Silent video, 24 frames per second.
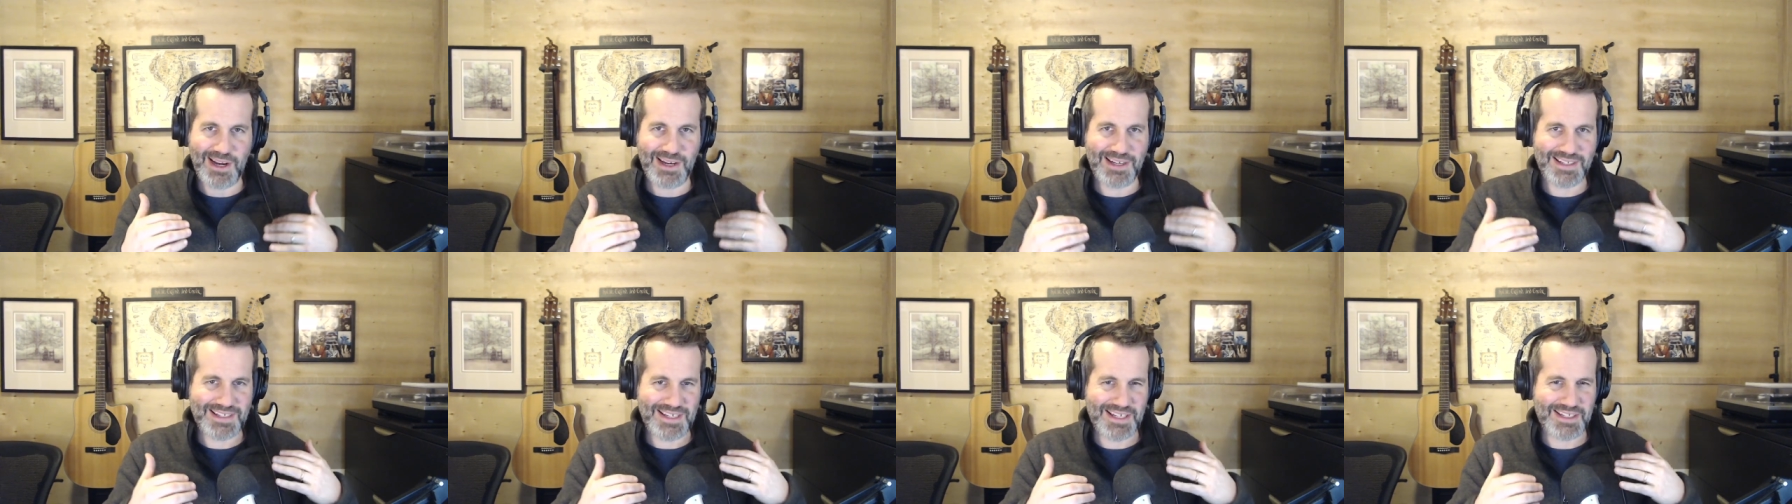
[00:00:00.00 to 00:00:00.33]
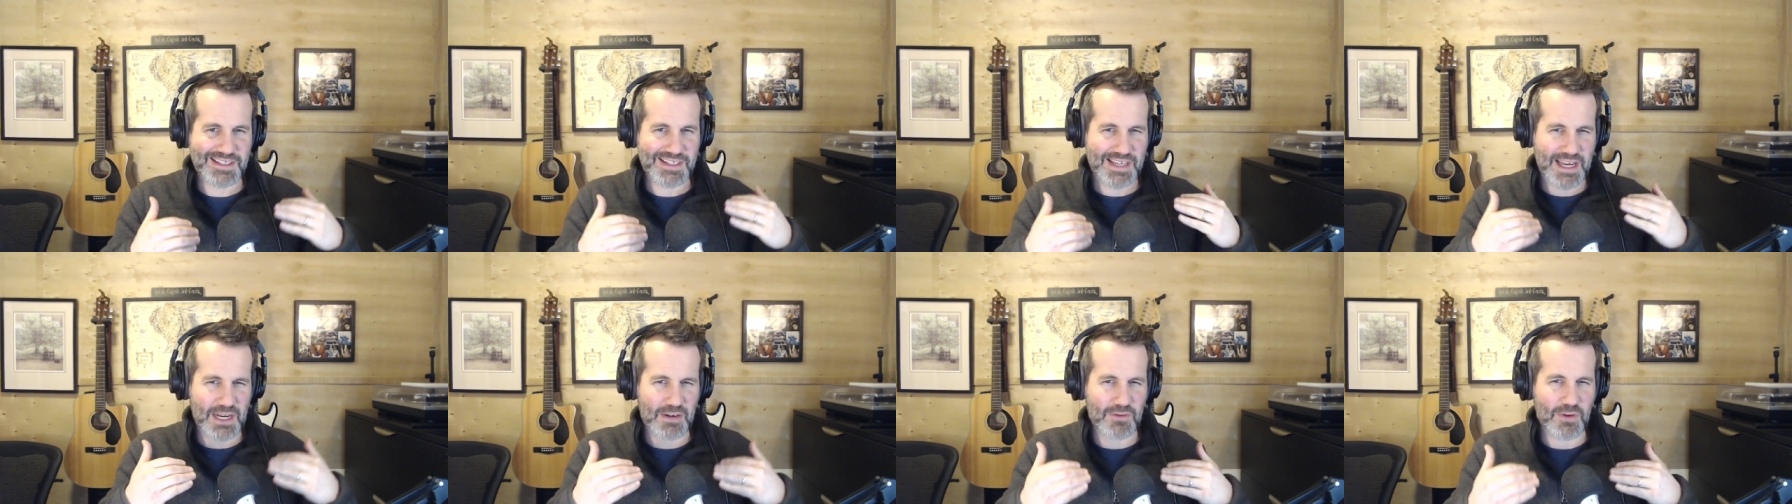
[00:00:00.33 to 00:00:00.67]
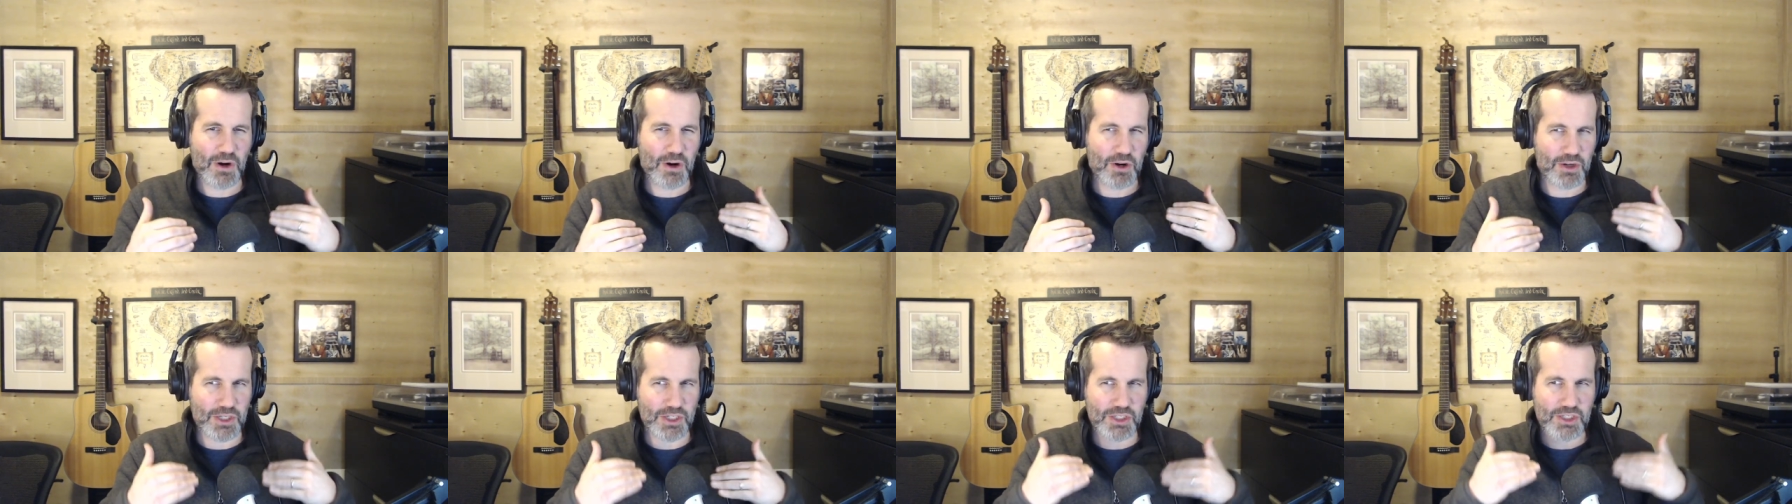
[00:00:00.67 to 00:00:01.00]
It's it's kind of
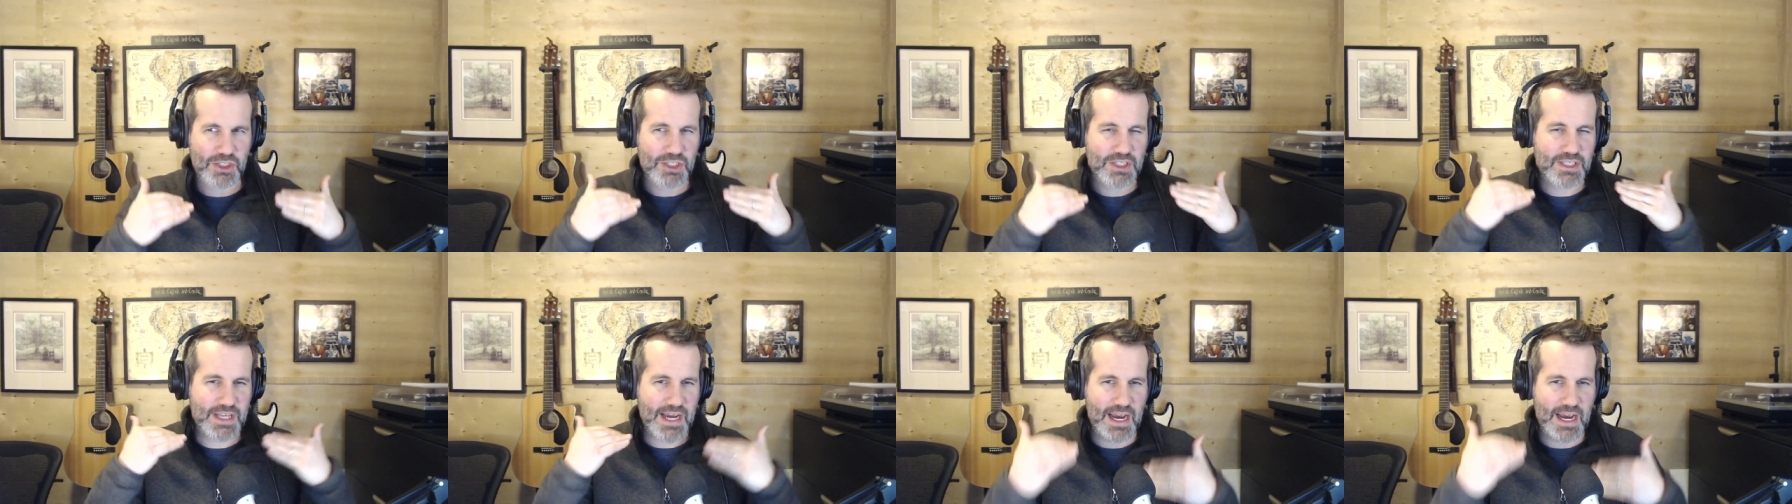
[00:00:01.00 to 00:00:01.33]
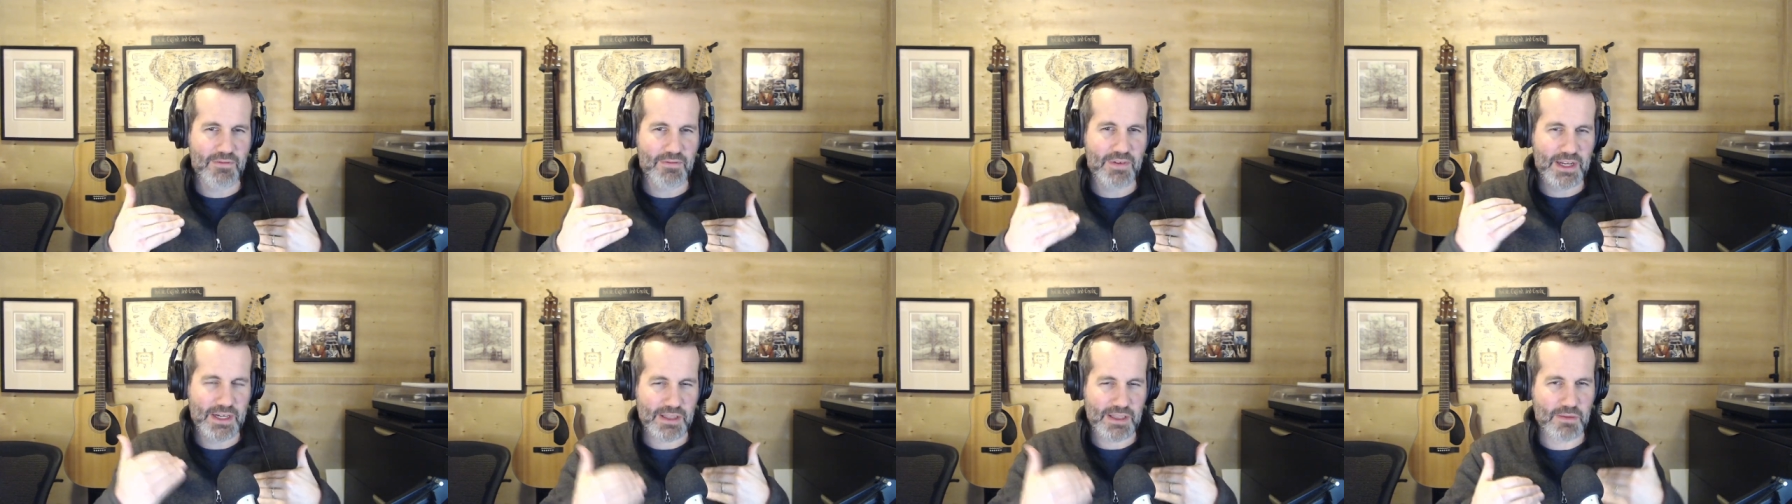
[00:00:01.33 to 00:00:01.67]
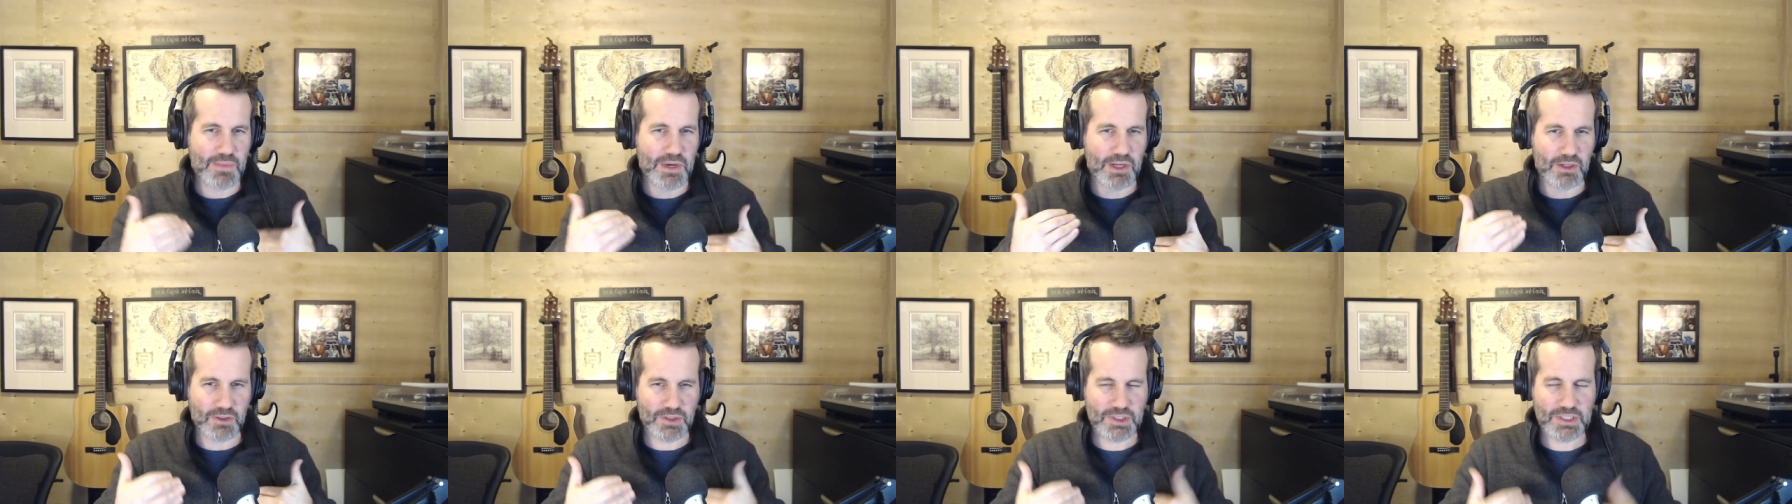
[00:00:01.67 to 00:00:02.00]
hard to just dive in in the
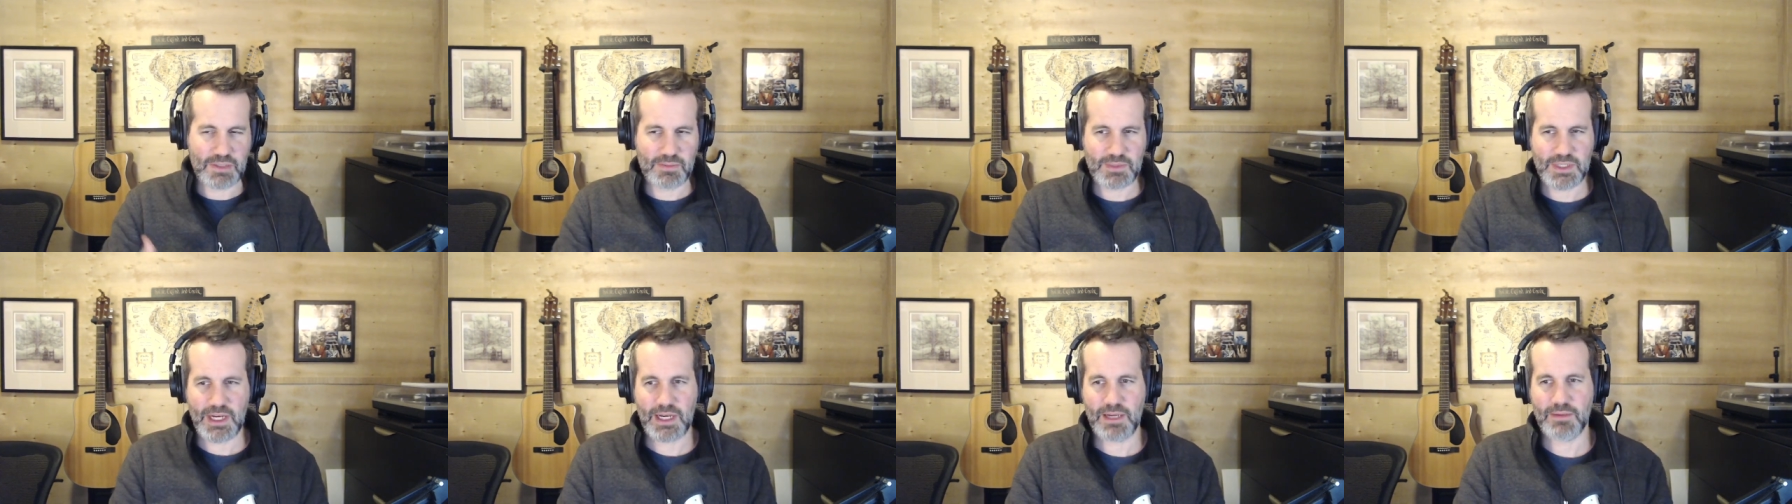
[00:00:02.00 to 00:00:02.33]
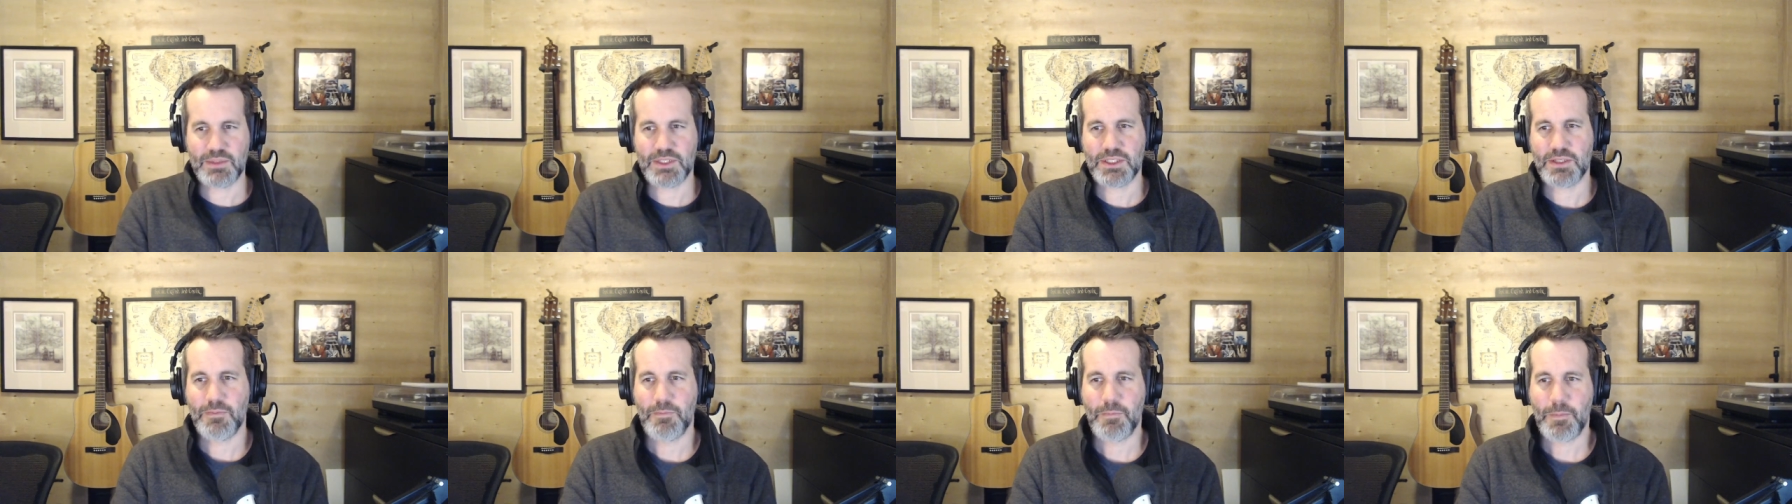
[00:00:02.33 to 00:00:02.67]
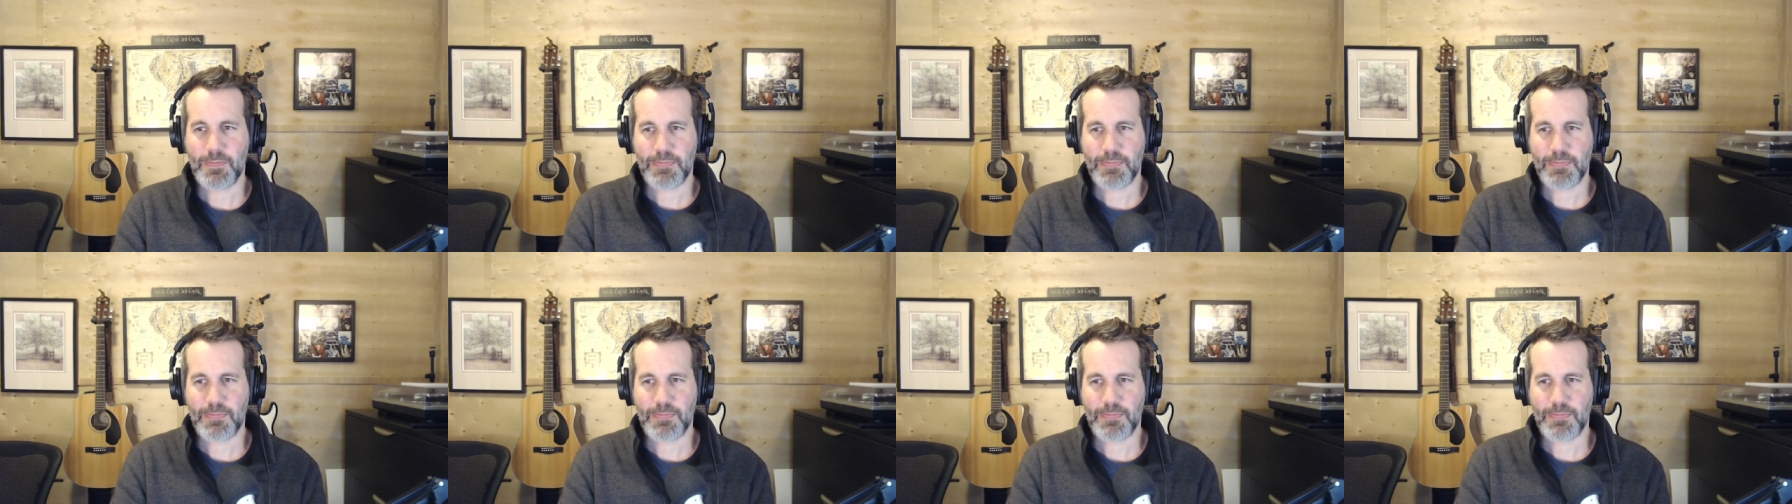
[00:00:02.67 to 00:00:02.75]
middle sometimes.